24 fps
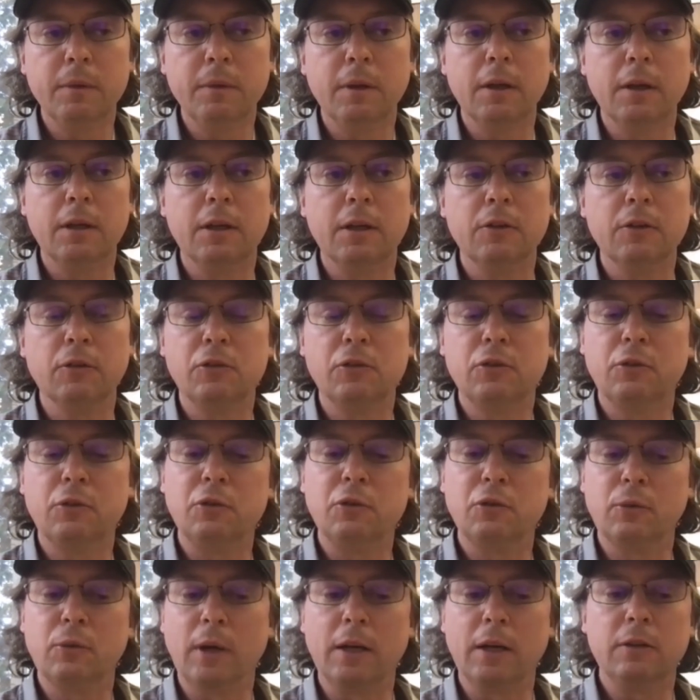they can
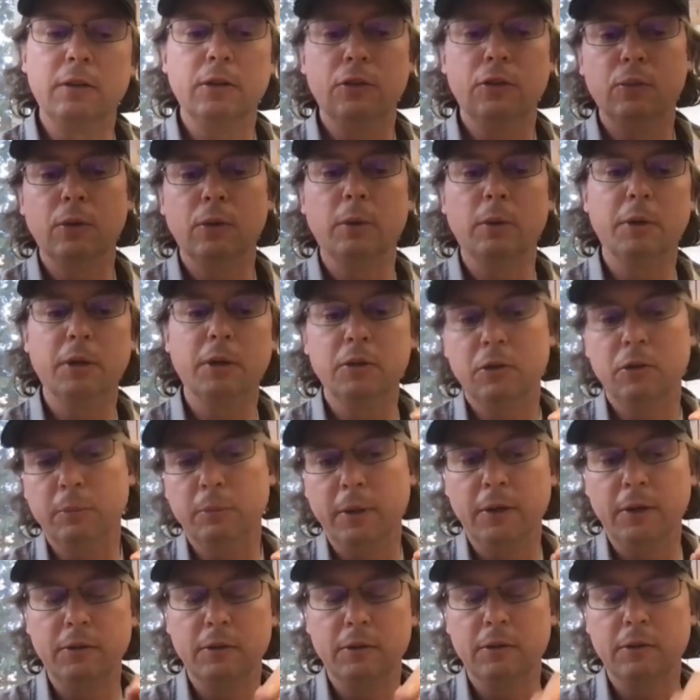directly swim into
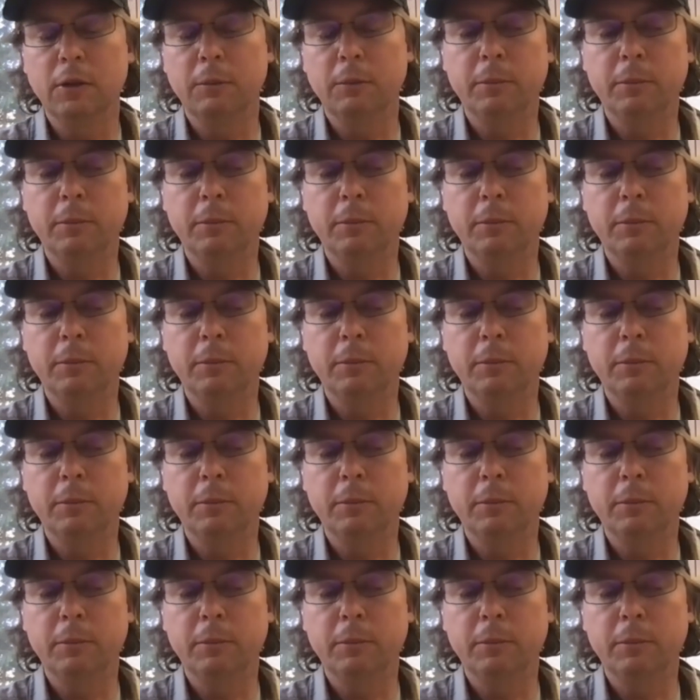basically